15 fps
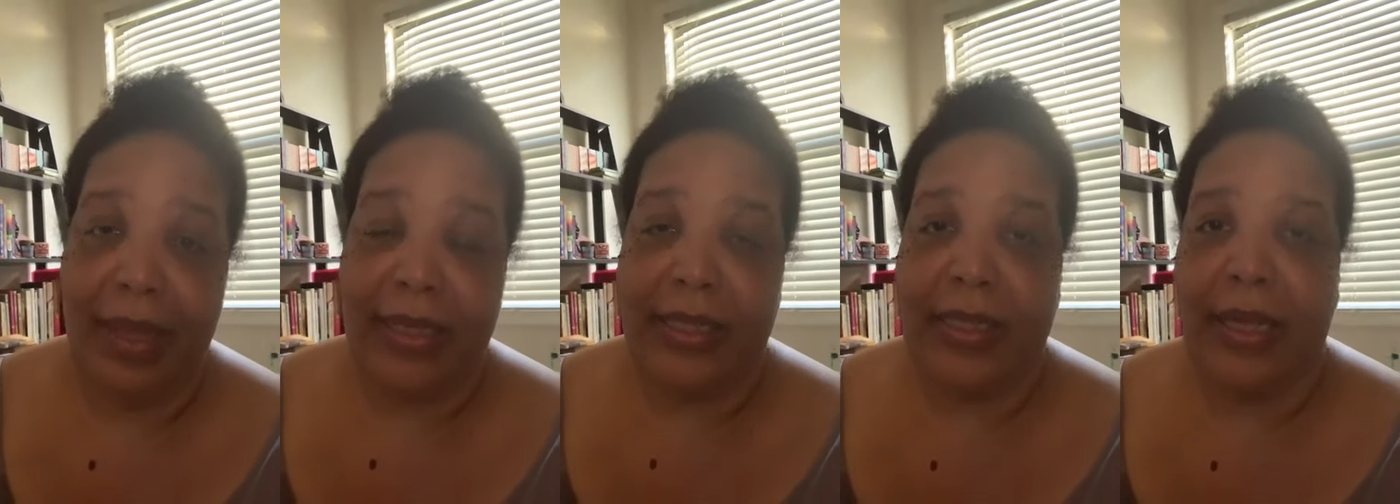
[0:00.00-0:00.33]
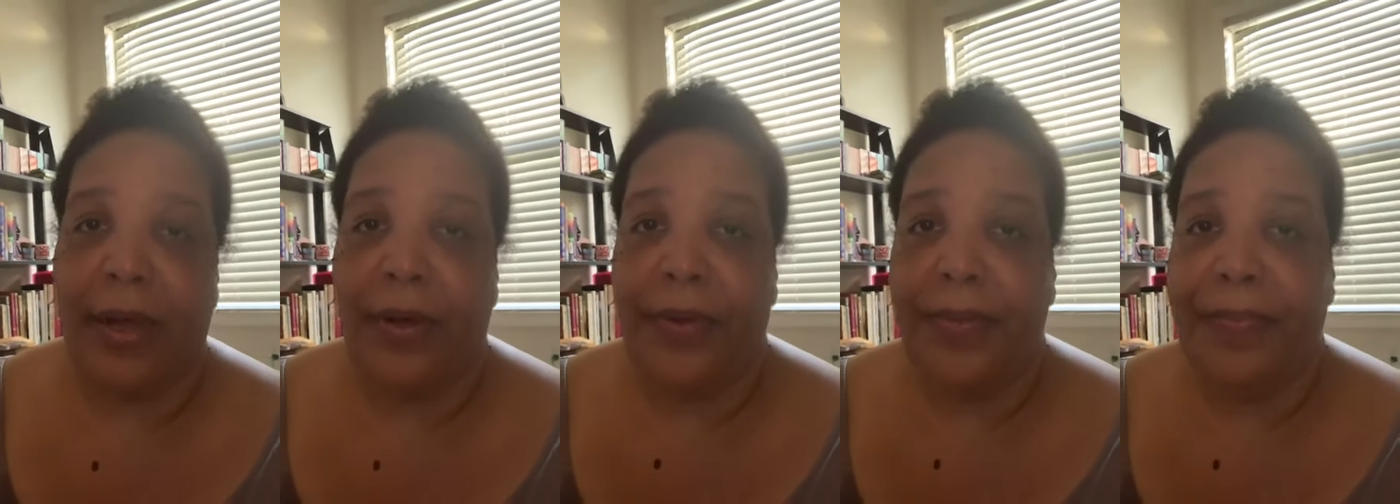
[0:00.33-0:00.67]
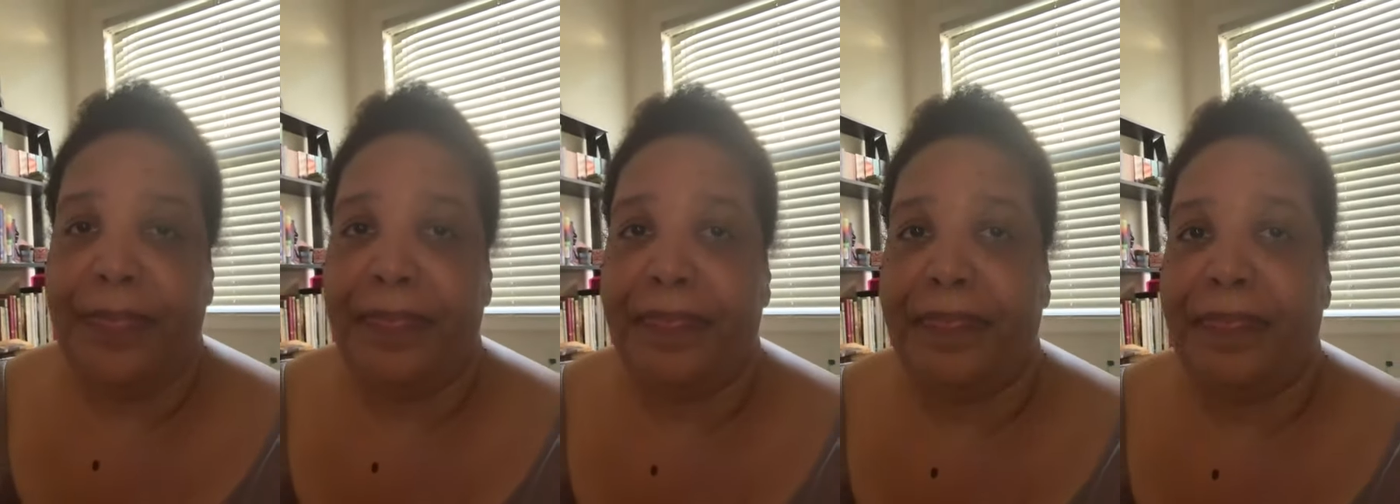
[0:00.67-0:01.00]
So,
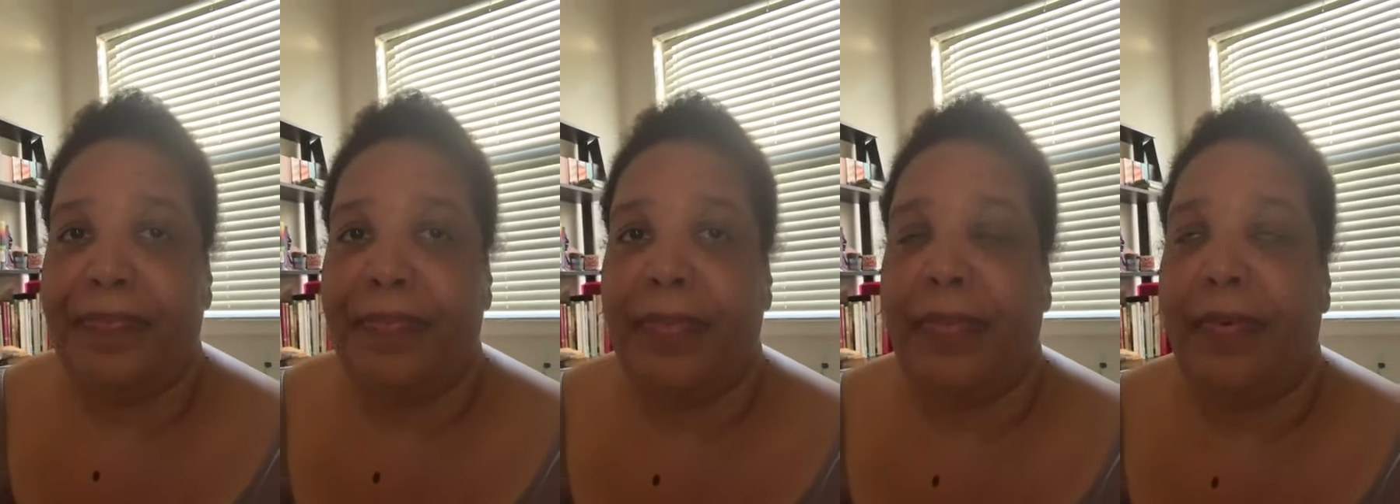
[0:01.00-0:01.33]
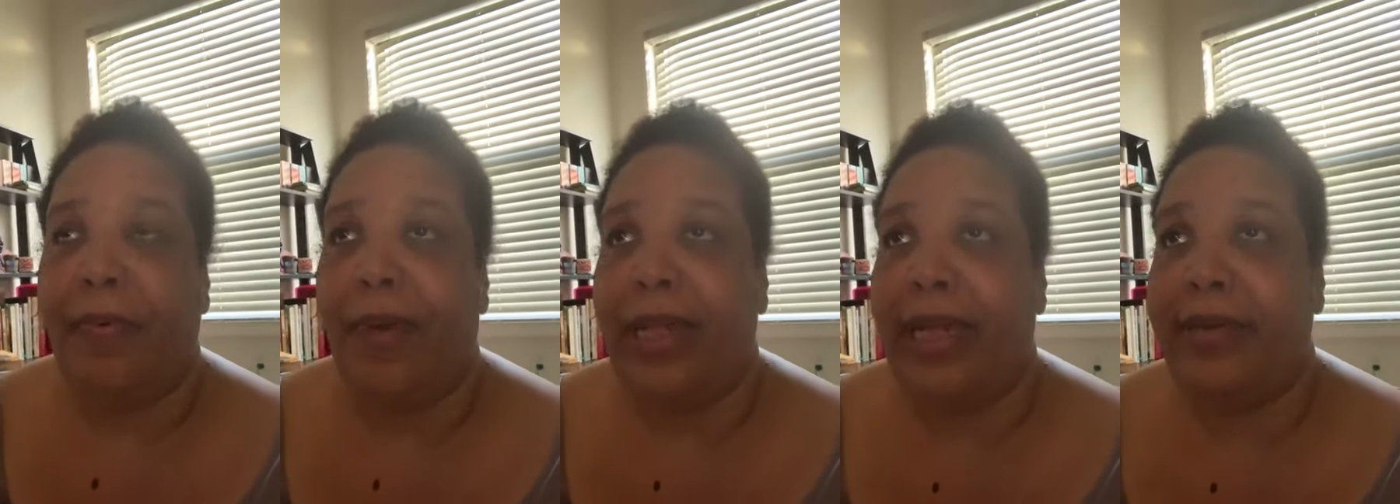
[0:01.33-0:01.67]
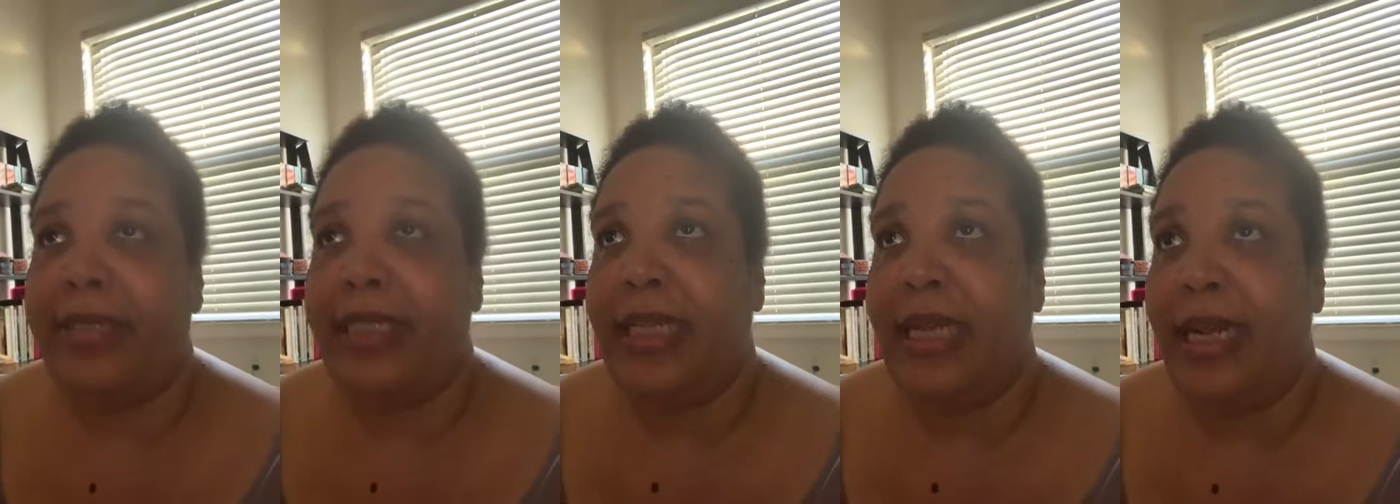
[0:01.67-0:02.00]
while I
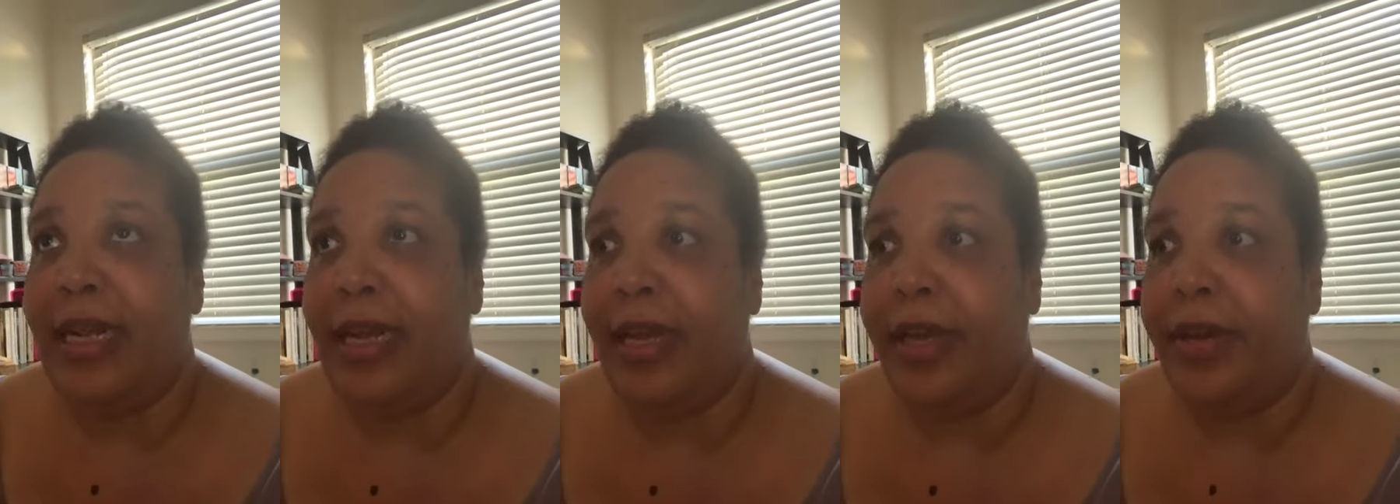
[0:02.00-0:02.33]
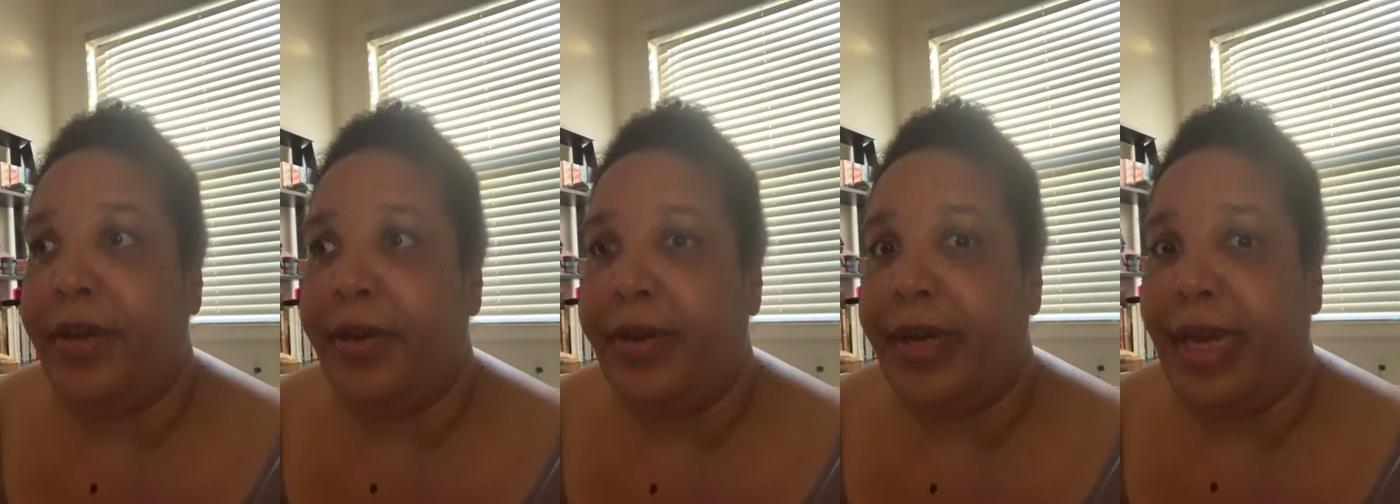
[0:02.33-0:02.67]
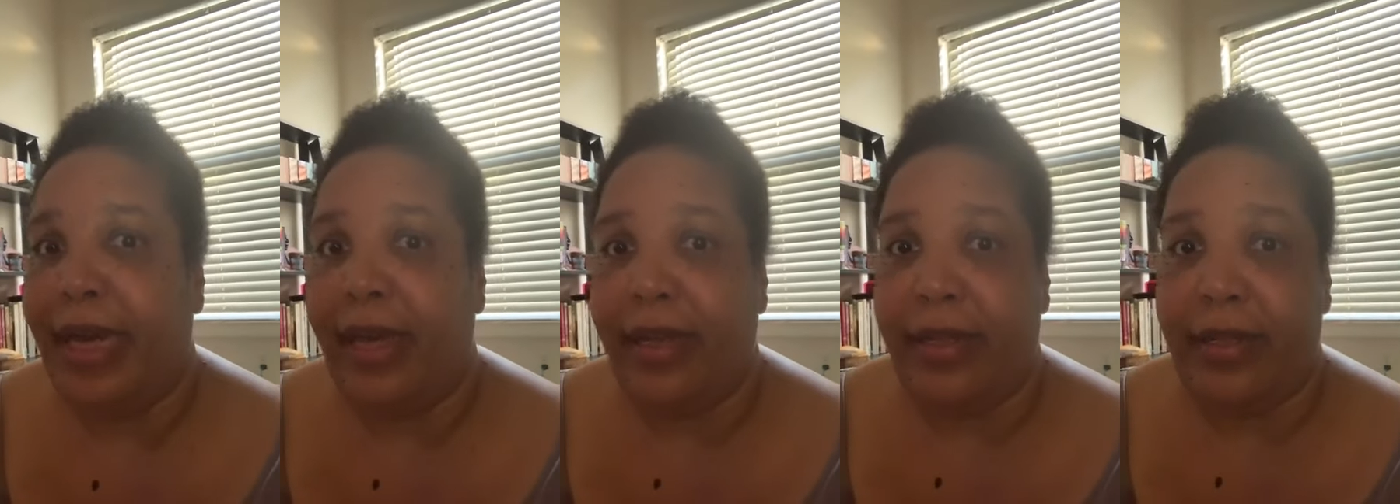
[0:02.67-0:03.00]
was sitting here
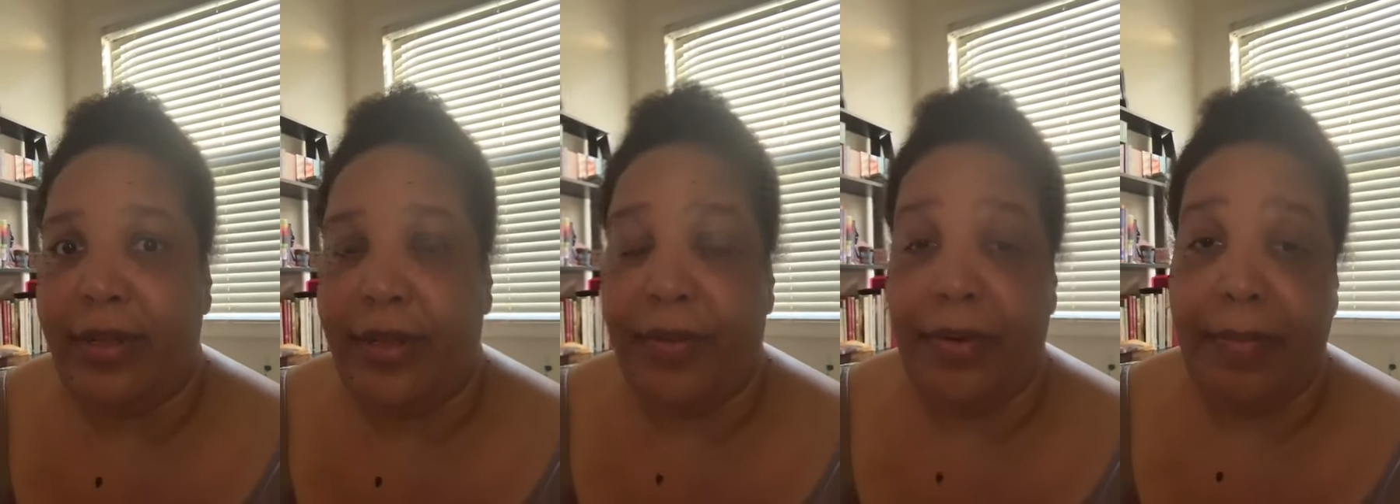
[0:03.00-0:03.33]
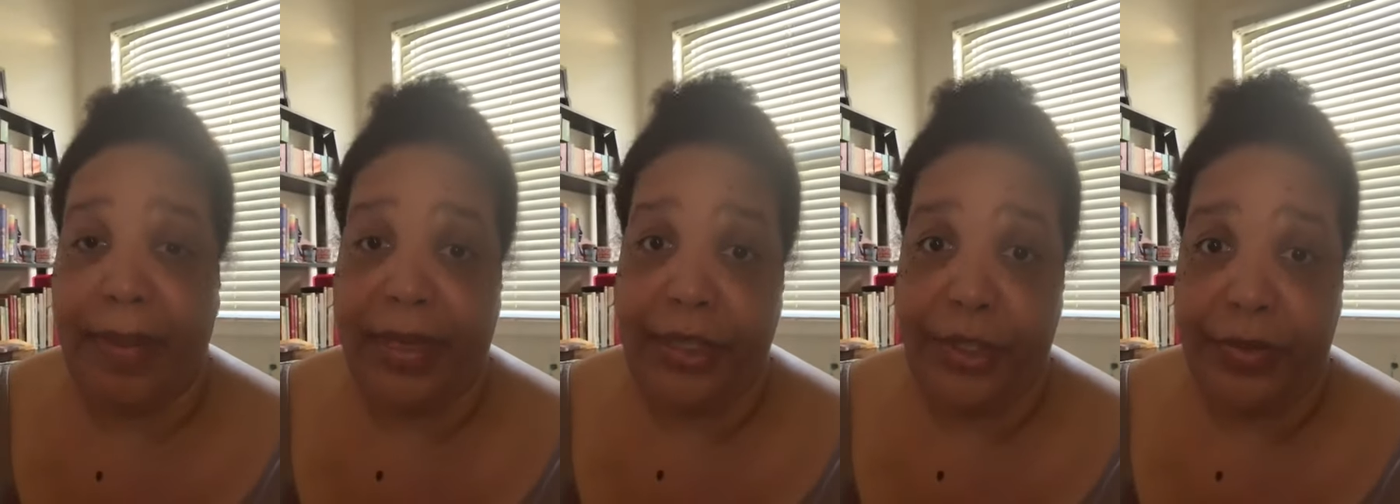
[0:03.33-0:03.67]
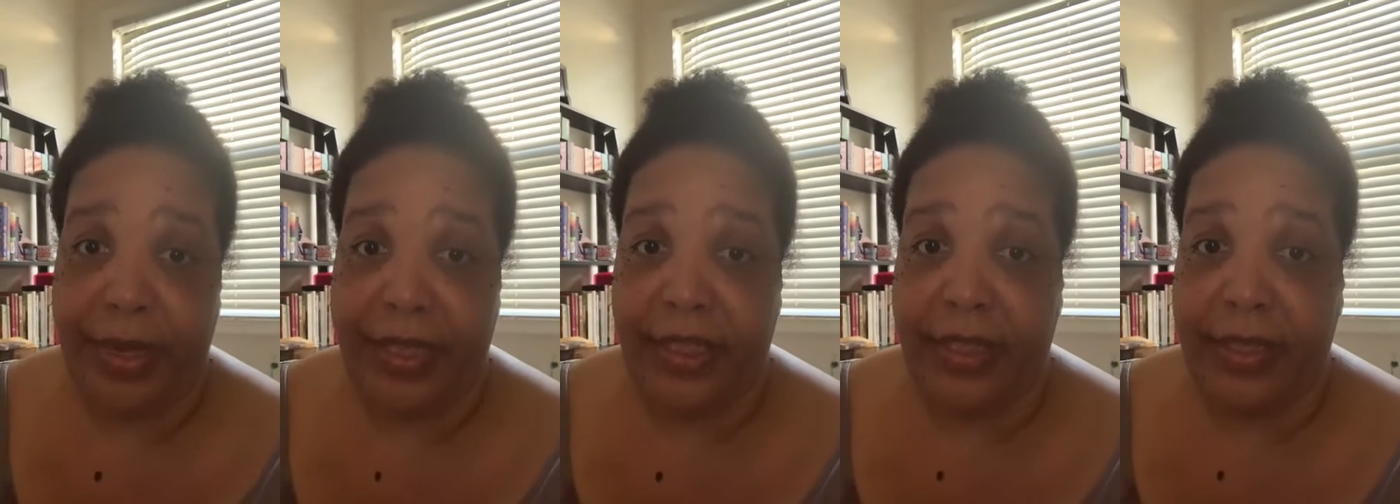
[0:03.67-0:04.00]
and doing my
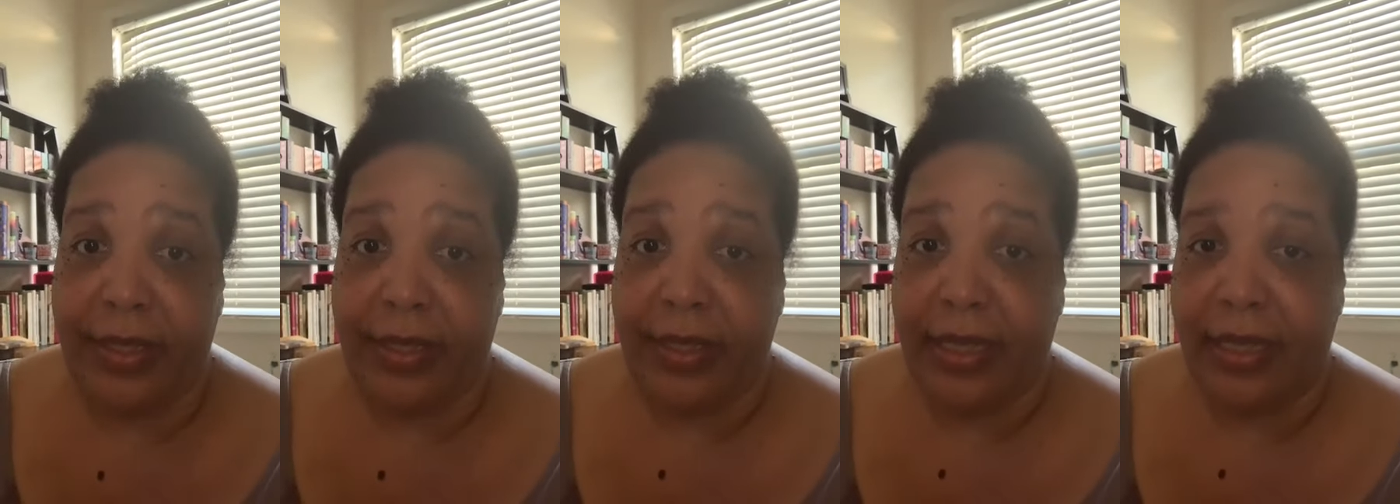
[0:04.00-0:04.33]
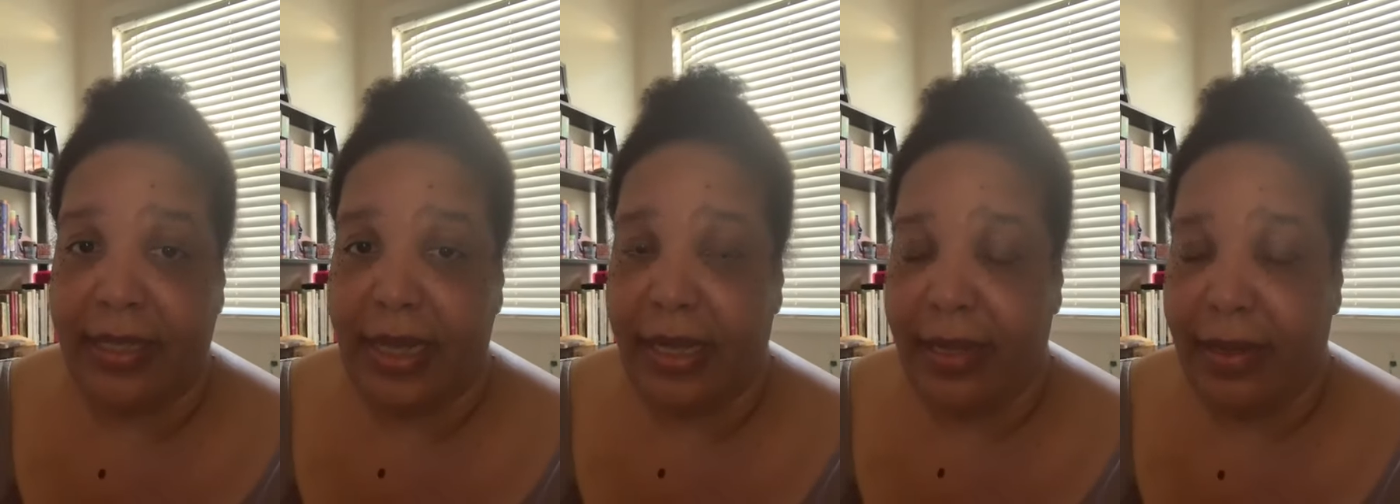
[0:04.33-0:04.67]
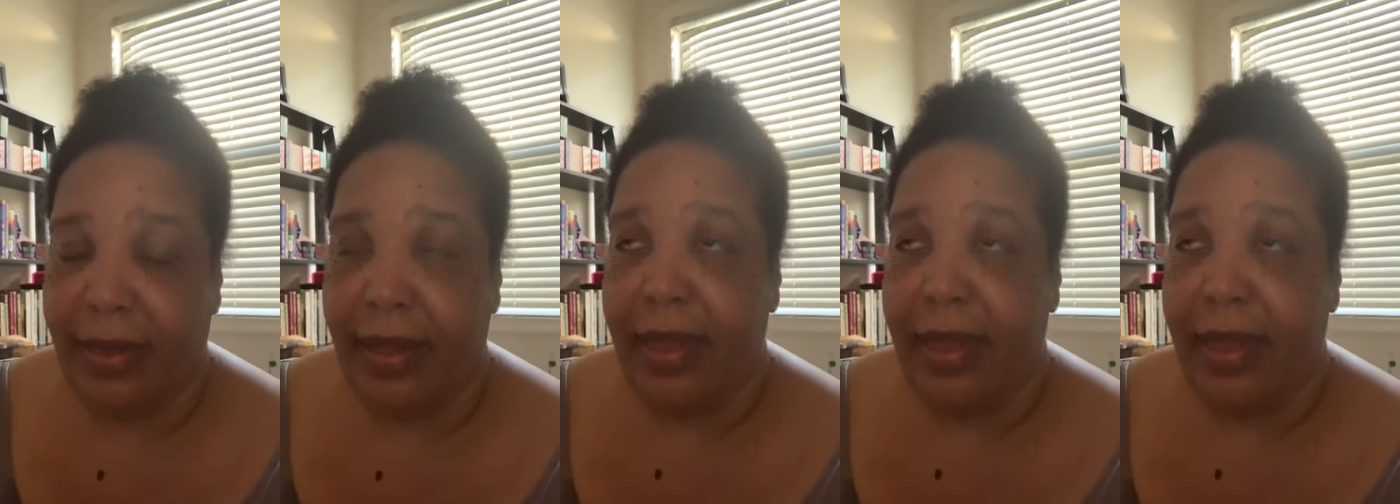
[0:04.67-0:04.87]
stretches, because I,